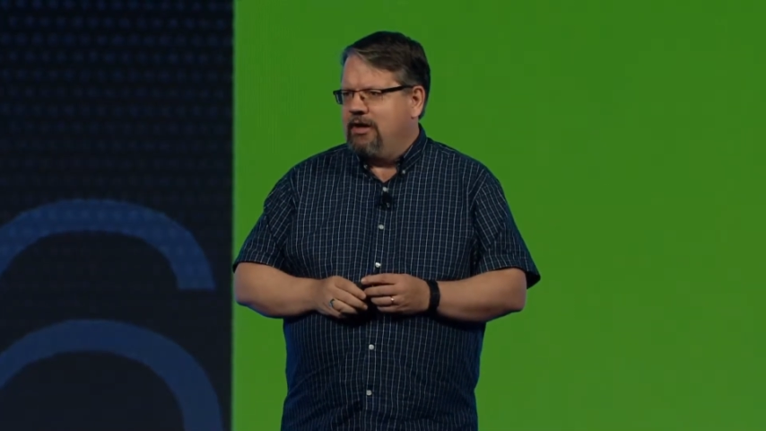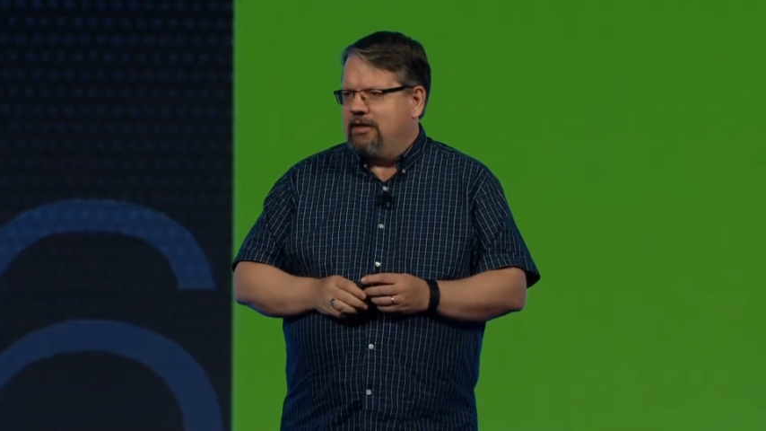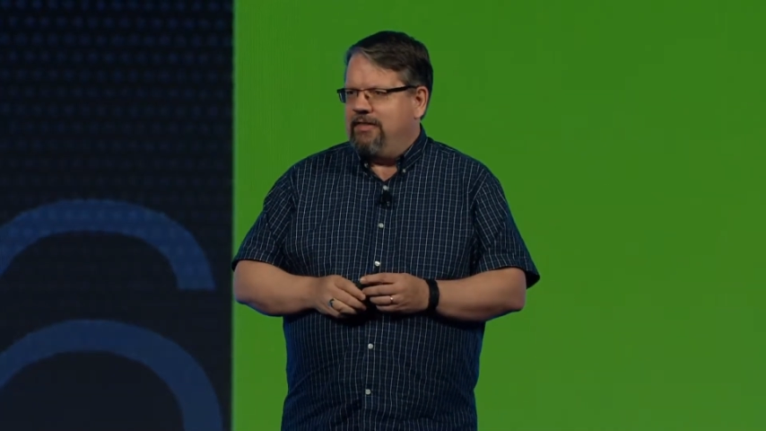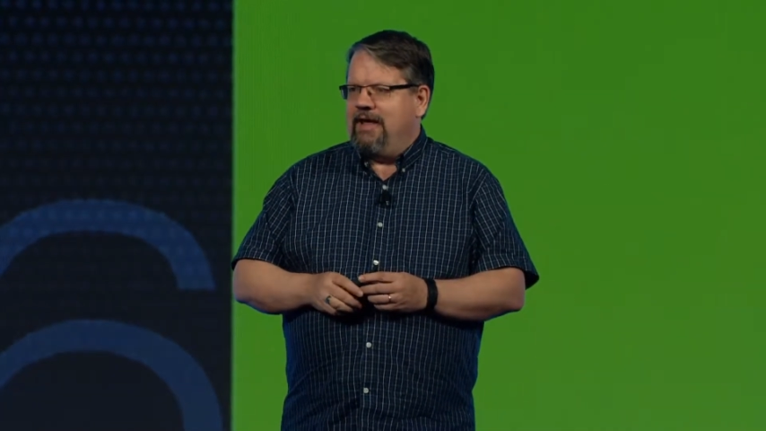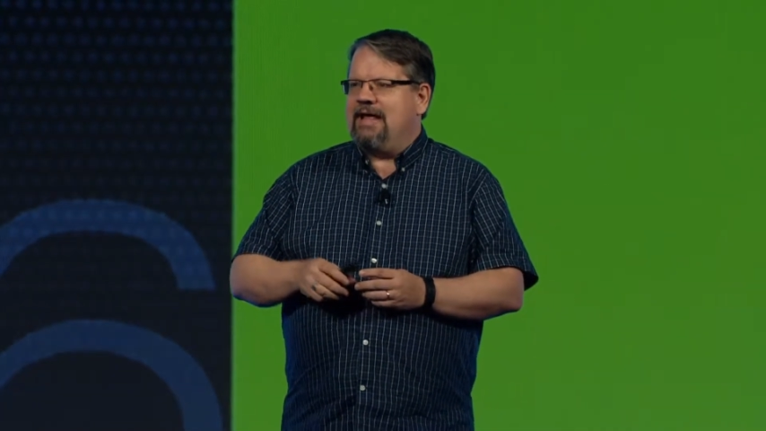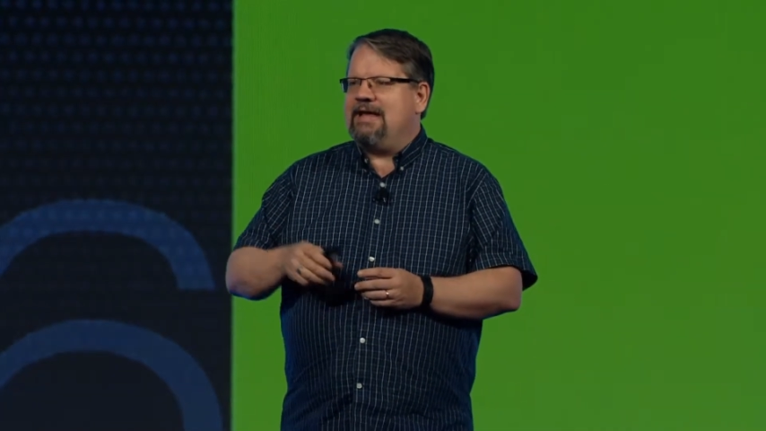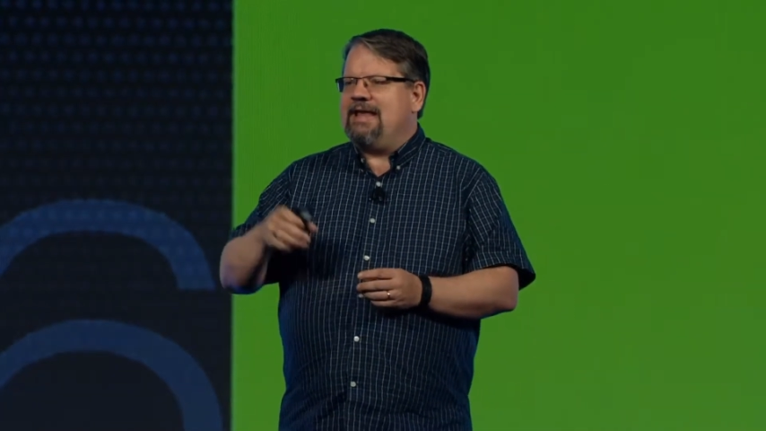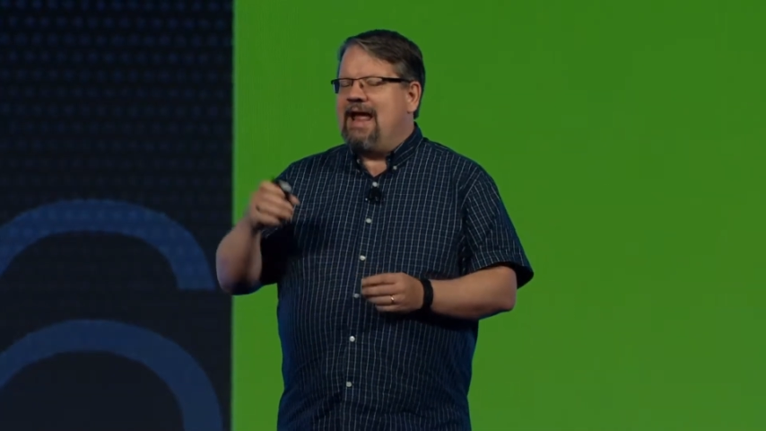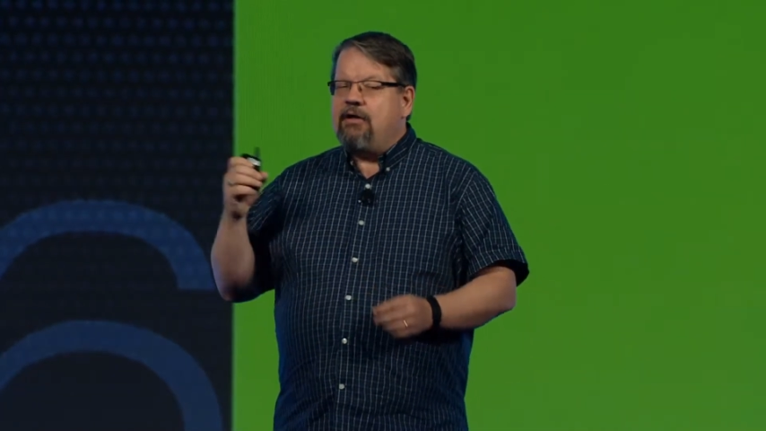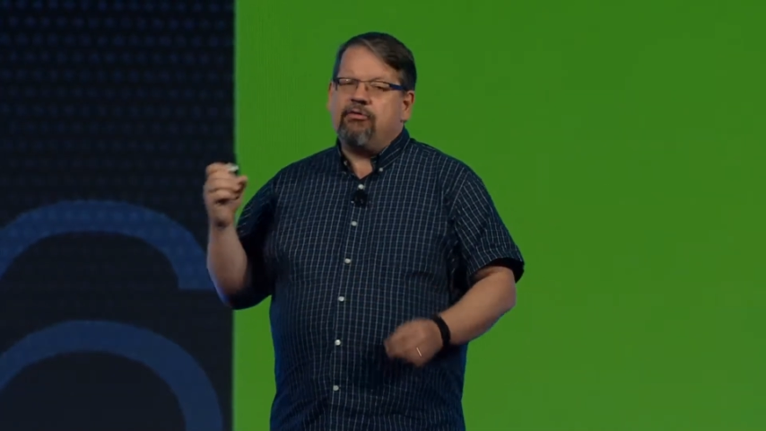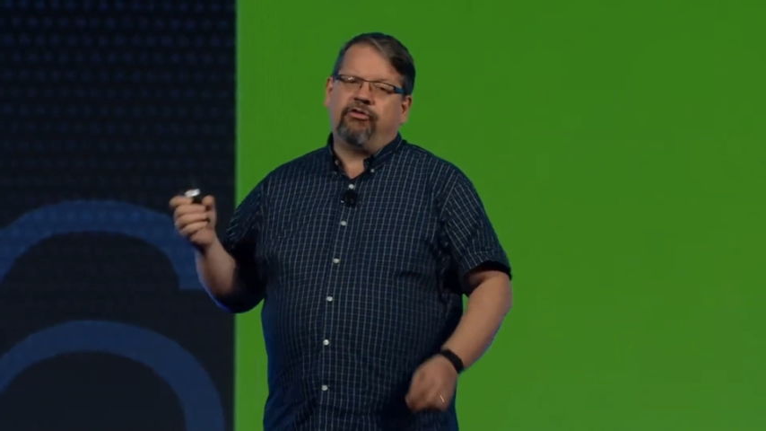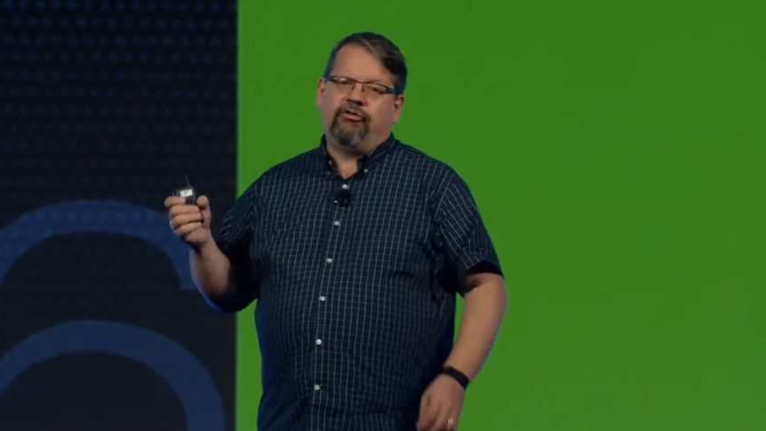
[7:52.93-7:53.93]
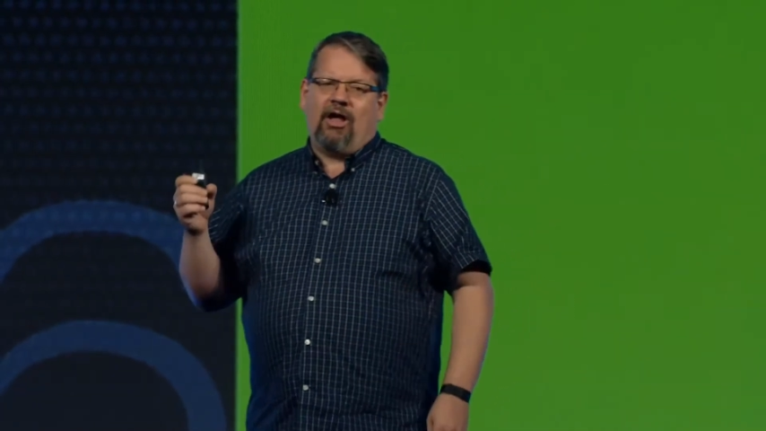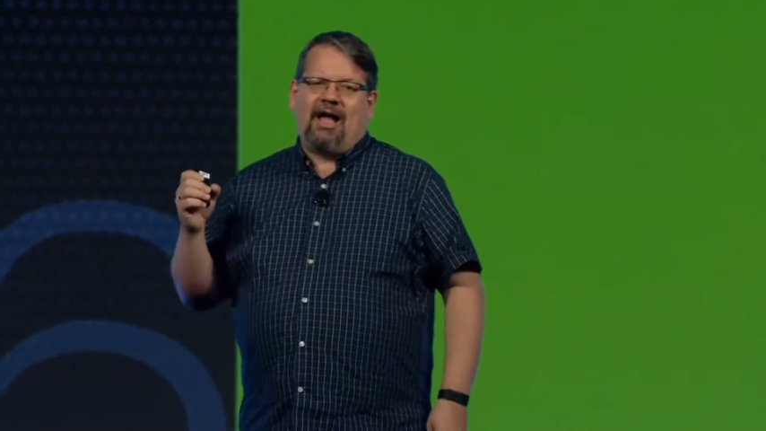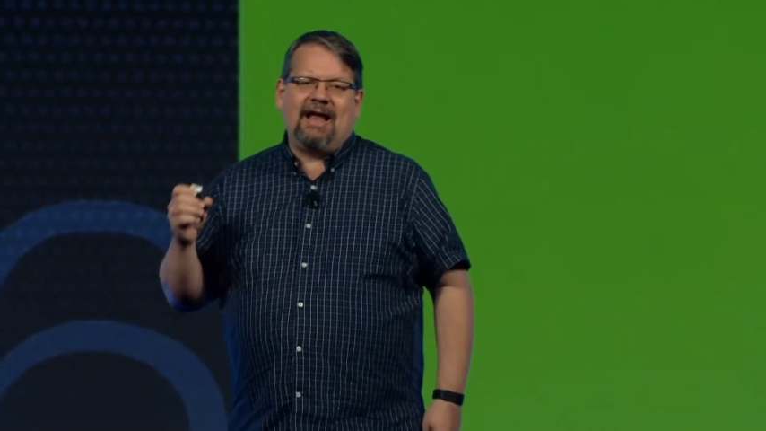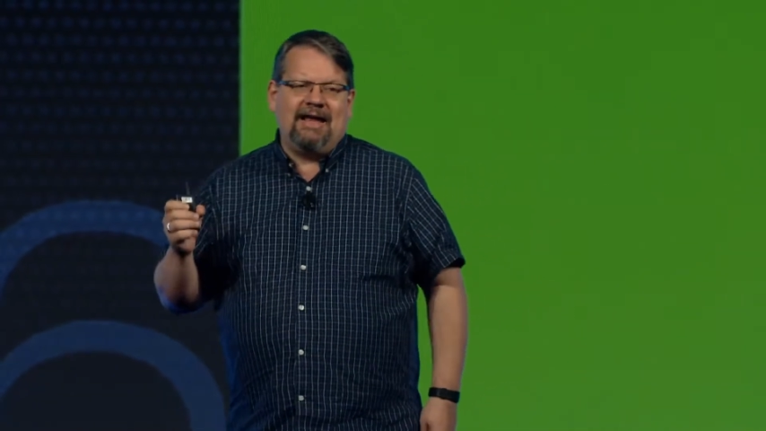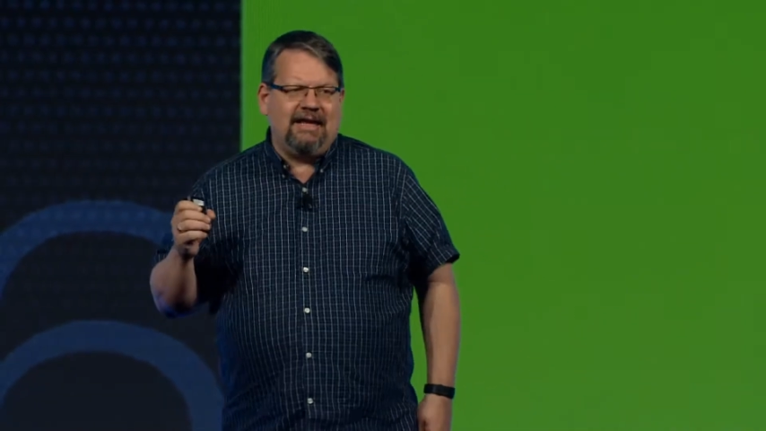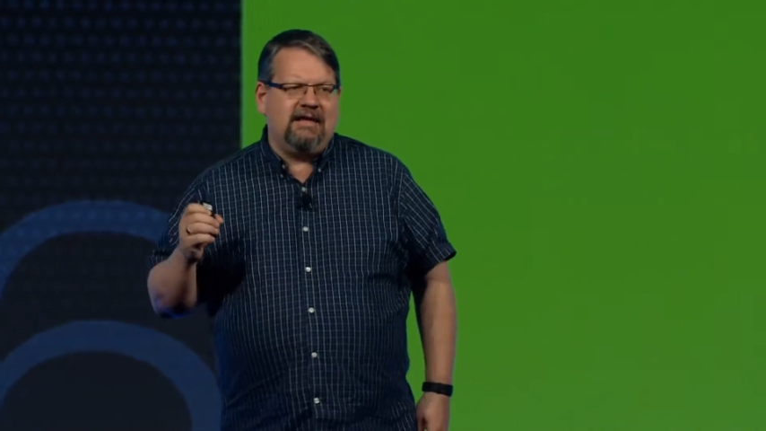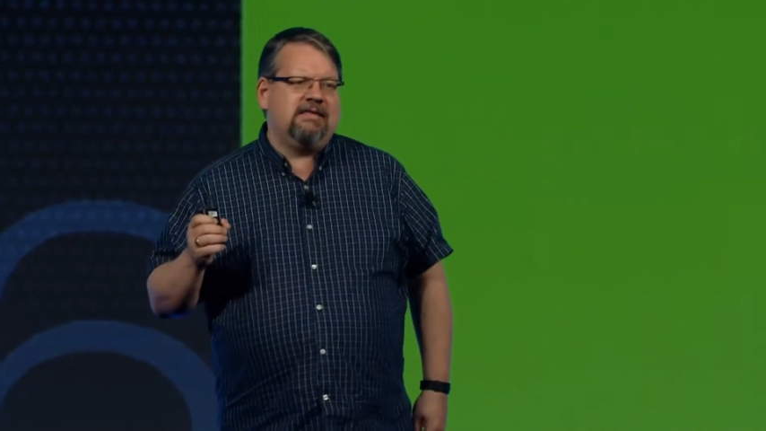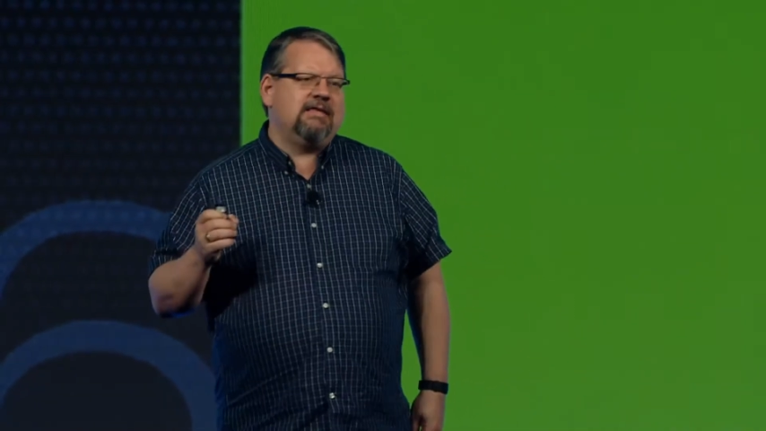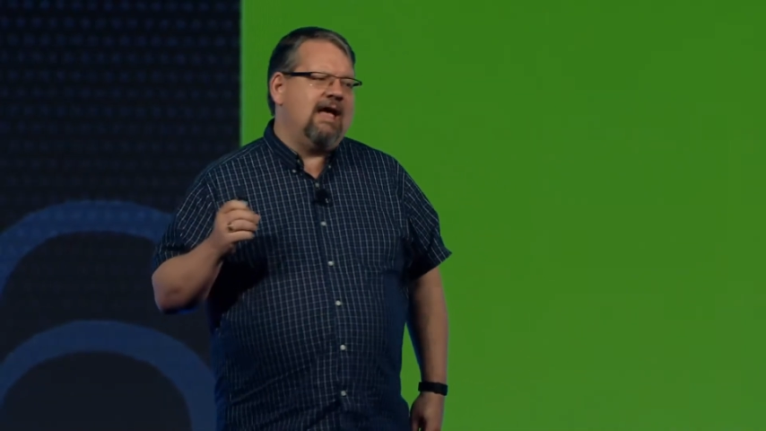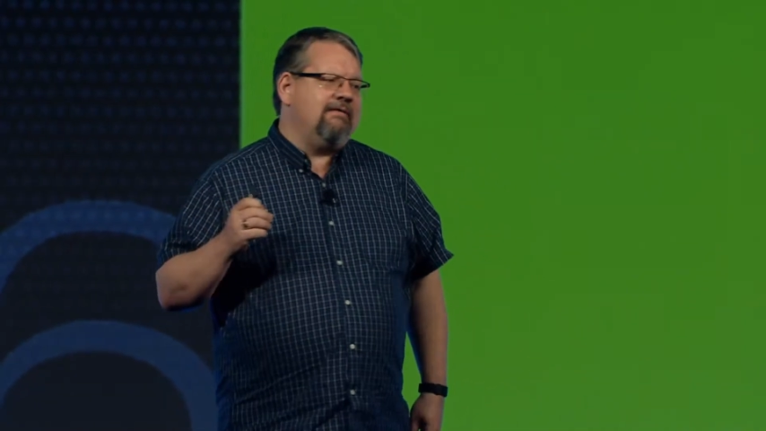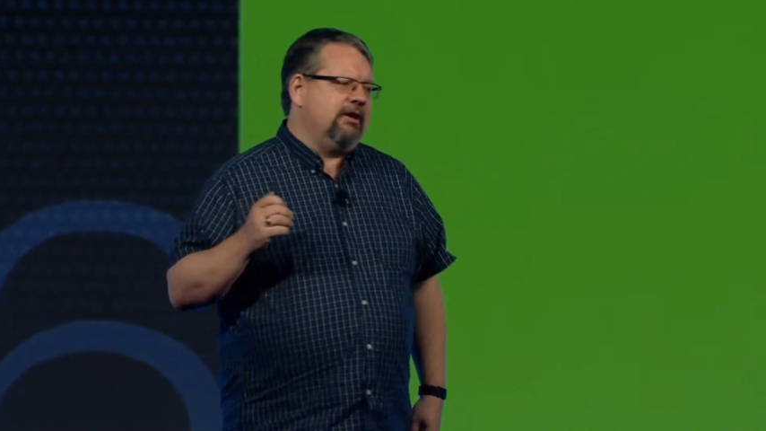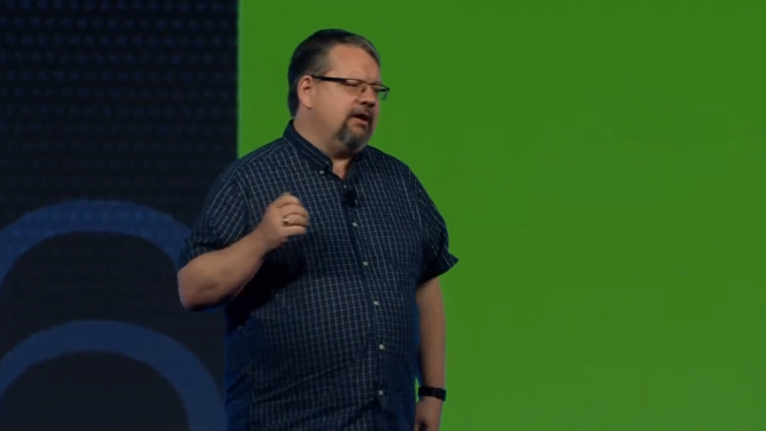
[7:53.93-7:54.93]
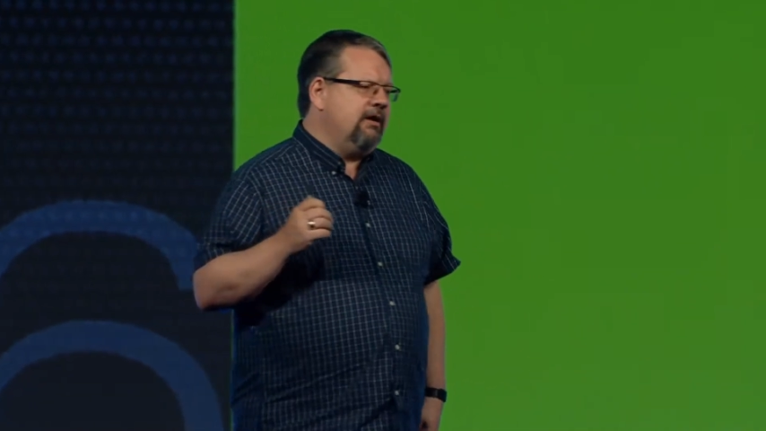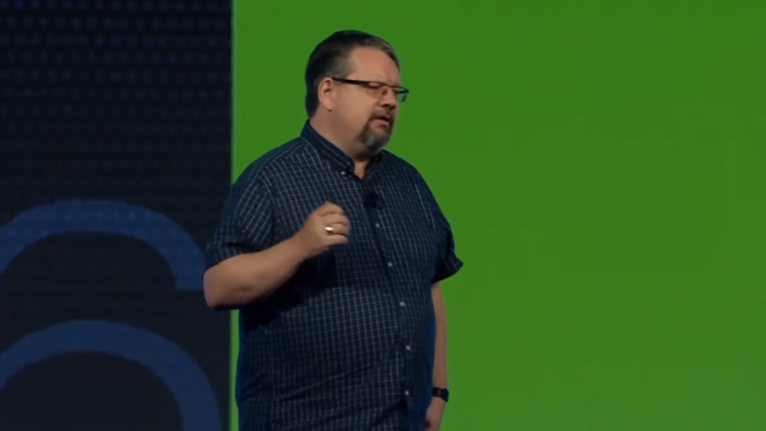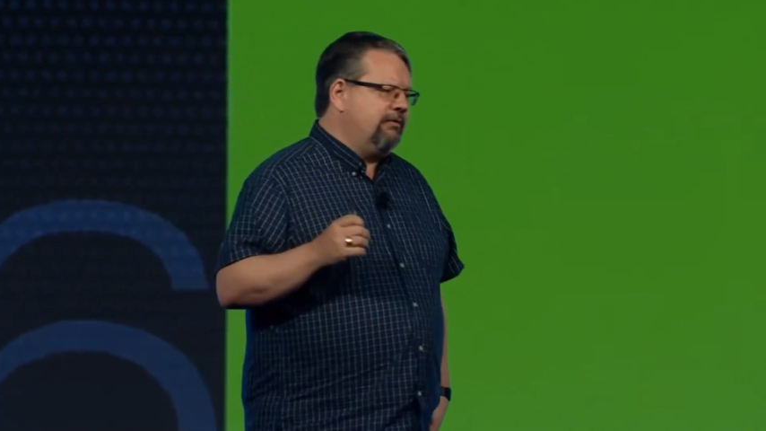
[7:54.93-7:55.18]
They announced IE7